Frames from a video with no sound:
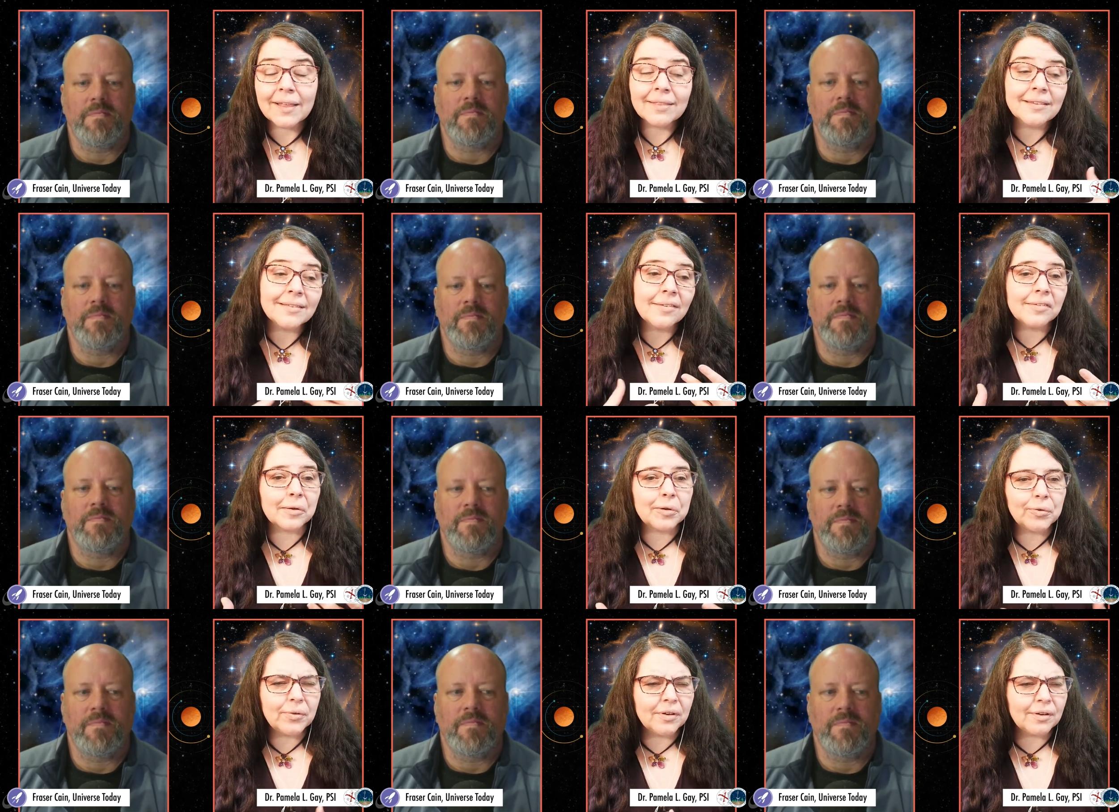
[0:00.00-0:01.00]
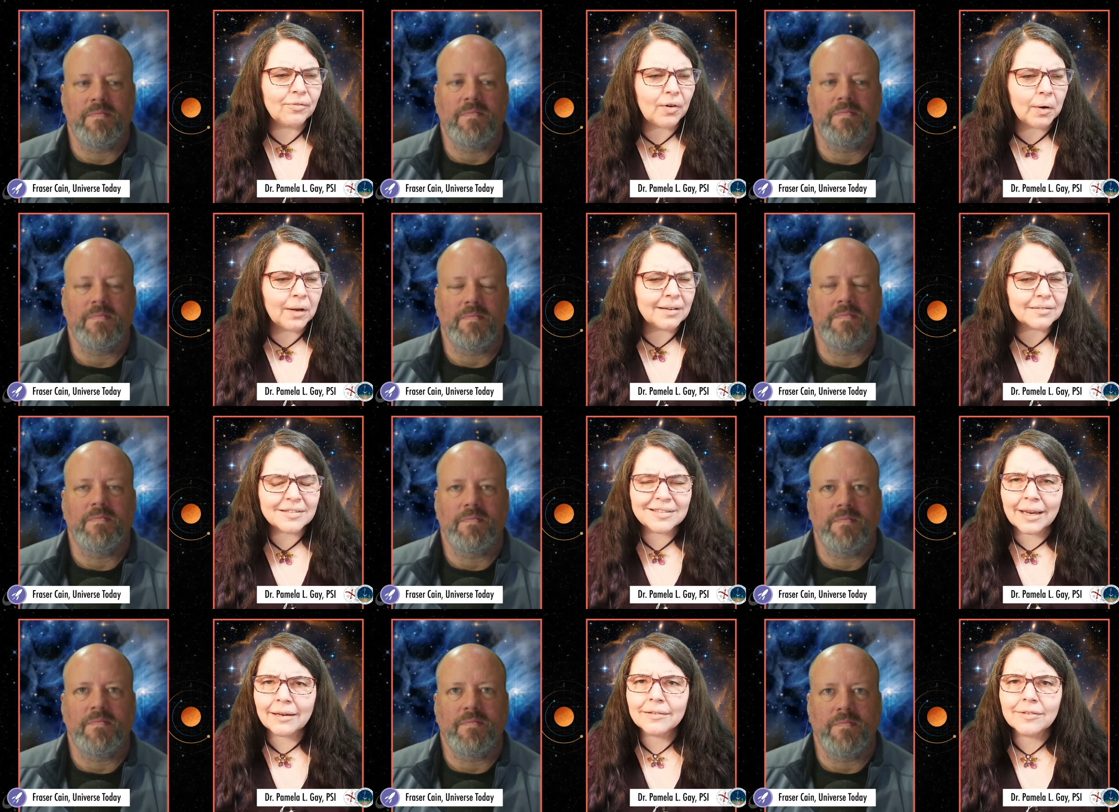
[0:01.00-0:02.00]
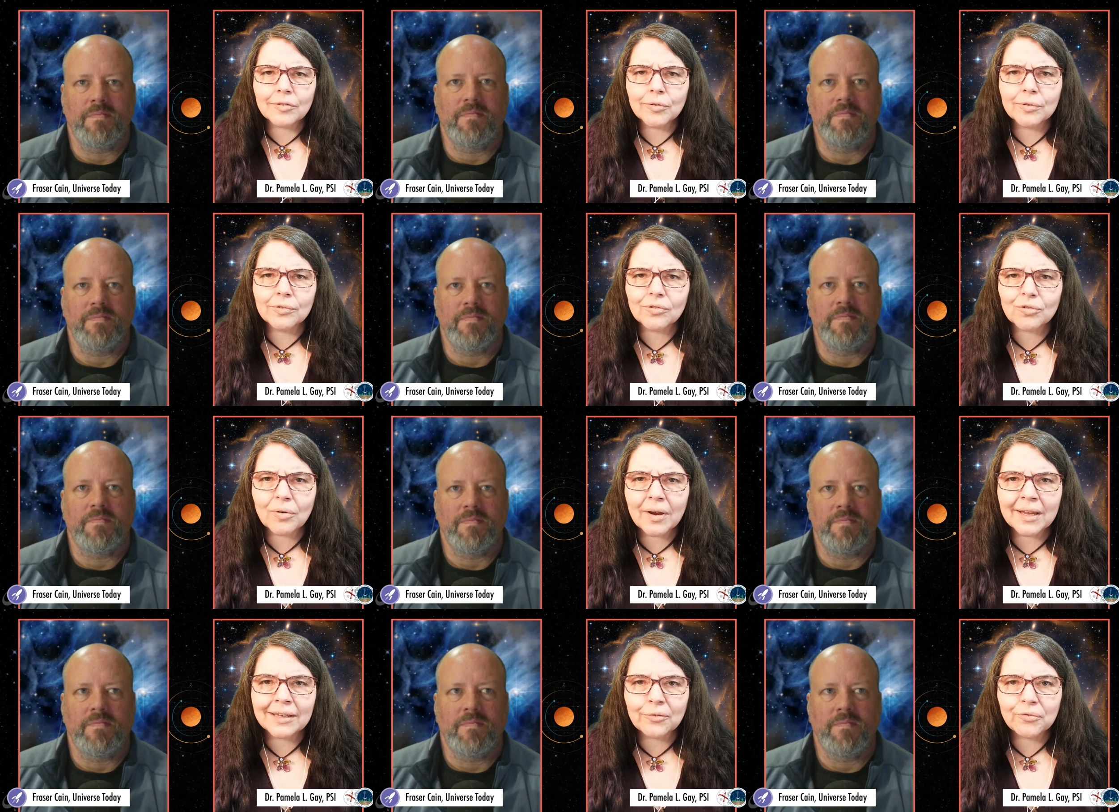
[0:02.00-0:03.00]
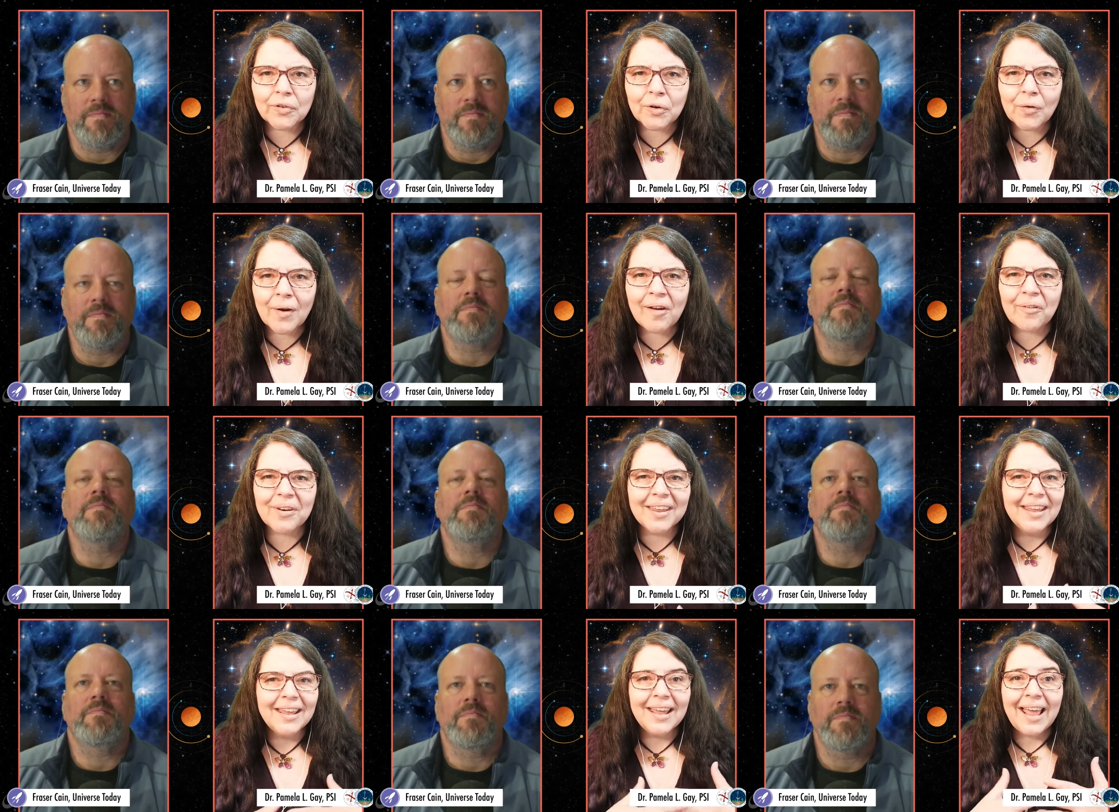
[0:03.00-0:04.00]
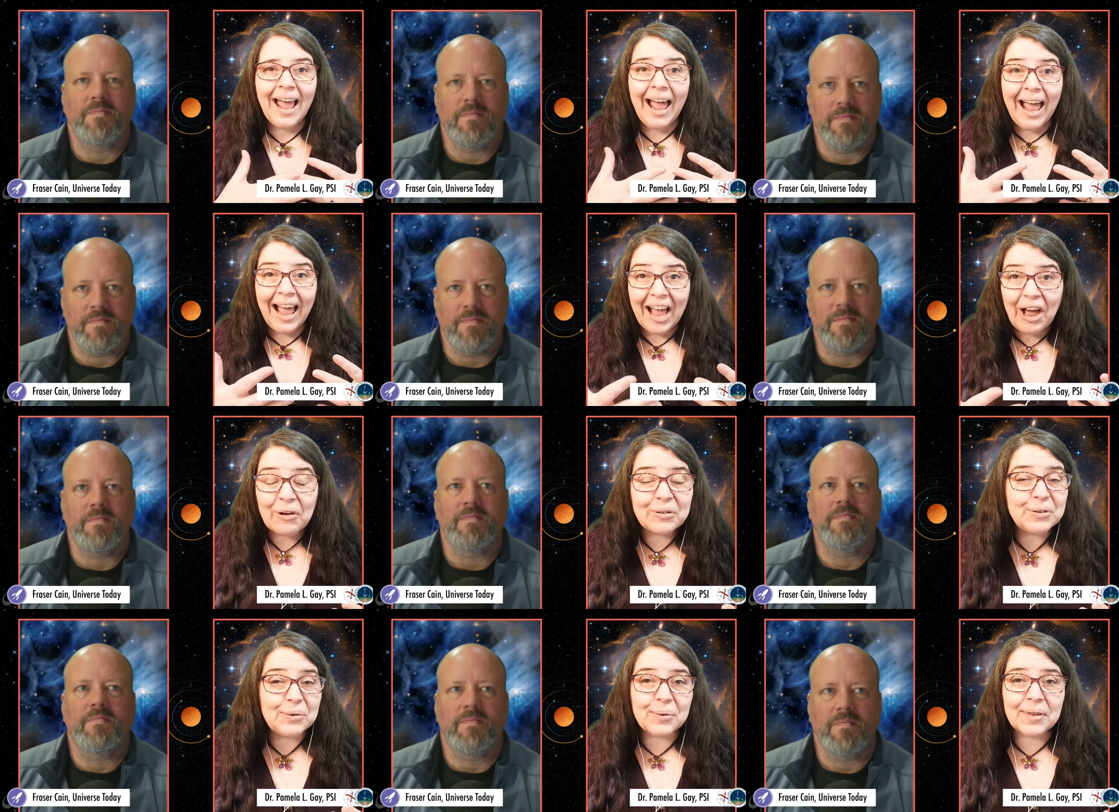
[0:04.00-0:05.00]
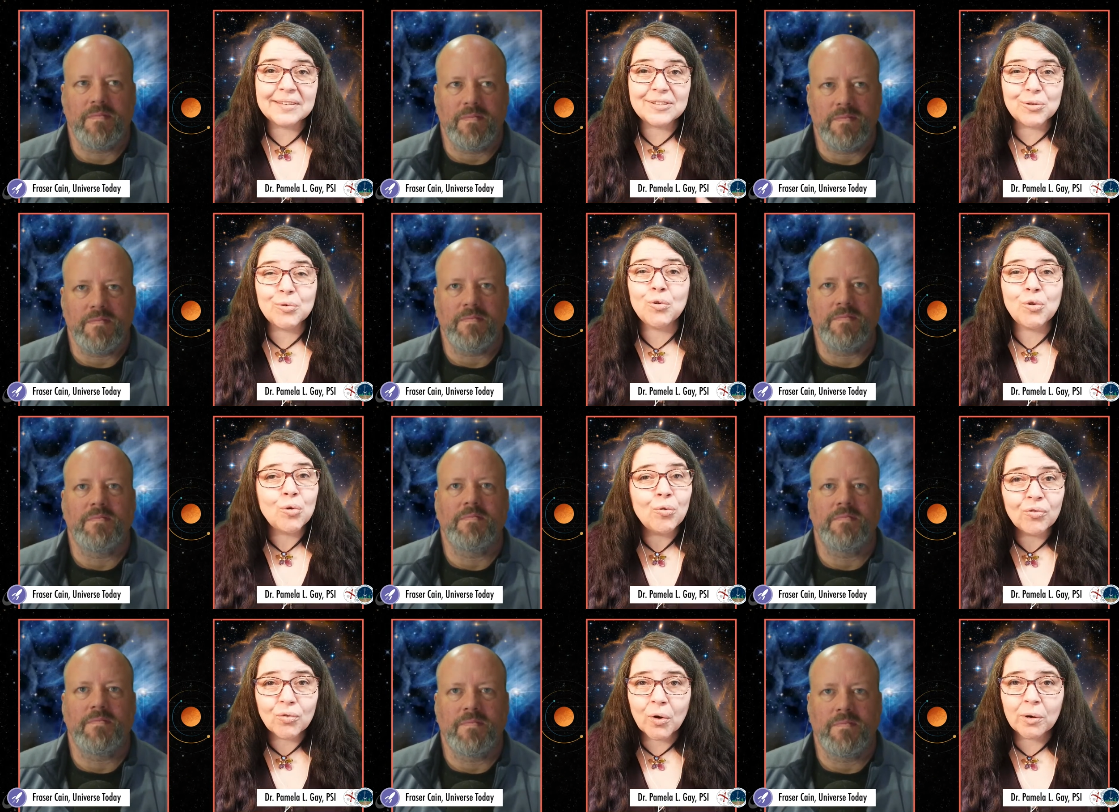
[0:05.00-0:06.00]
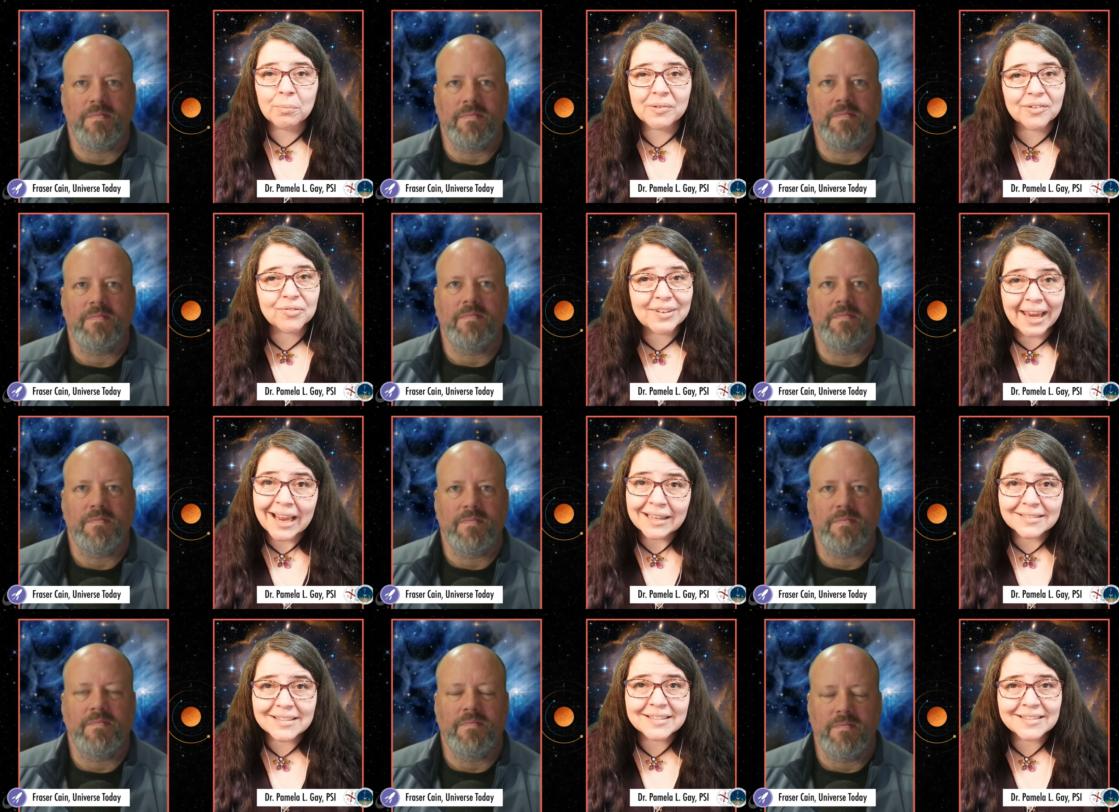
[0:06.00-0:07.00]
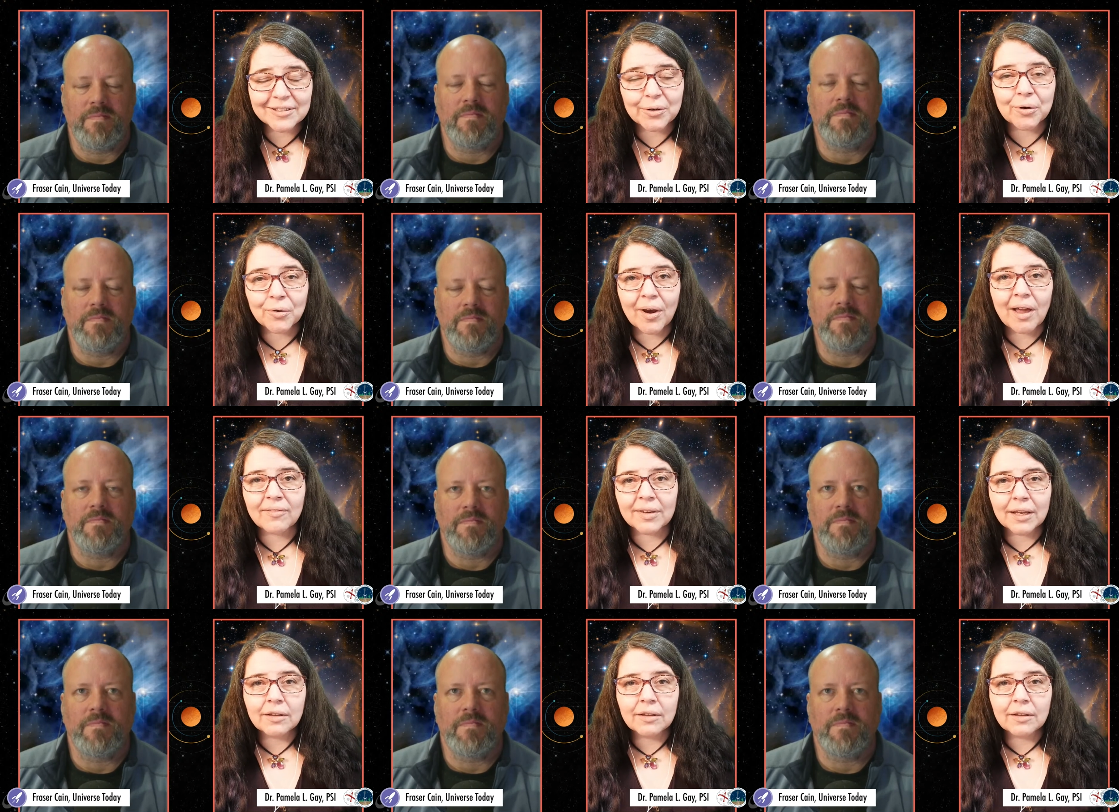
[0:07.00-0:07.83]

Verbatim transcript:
Speaker 1: And this has included various dancers trying to figure out how you can do new forms of dance in zero gravity.